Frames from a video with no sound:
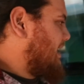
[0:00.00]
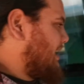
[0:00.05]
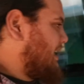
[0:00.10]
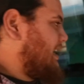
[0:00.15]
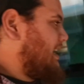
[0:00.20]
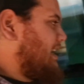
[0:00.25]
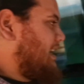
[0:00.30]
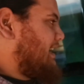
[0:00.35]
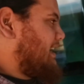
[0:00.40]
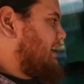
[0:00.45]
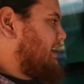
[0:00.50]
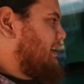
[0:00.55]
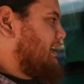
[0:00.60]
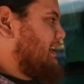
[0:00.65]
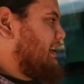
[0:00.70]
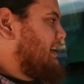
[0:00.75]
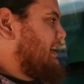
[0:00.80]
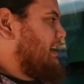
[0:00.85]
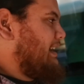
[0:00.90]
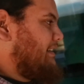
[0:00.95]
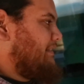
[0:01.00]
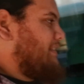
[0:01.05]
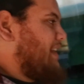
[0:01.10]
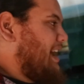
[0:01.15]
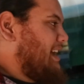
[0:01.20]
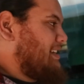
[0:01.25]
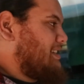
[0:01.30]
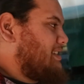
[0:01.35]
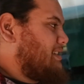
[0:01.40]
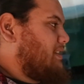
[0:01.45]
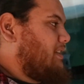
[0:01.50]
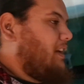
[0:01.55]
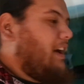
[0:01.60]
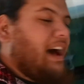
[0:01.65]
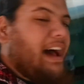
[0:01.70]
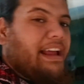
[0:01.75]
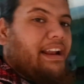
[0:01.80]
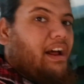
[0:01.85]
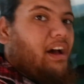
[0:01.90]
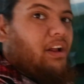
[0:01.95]
here, they
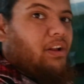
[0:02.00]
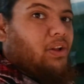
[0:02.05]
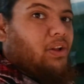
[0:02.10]
slide a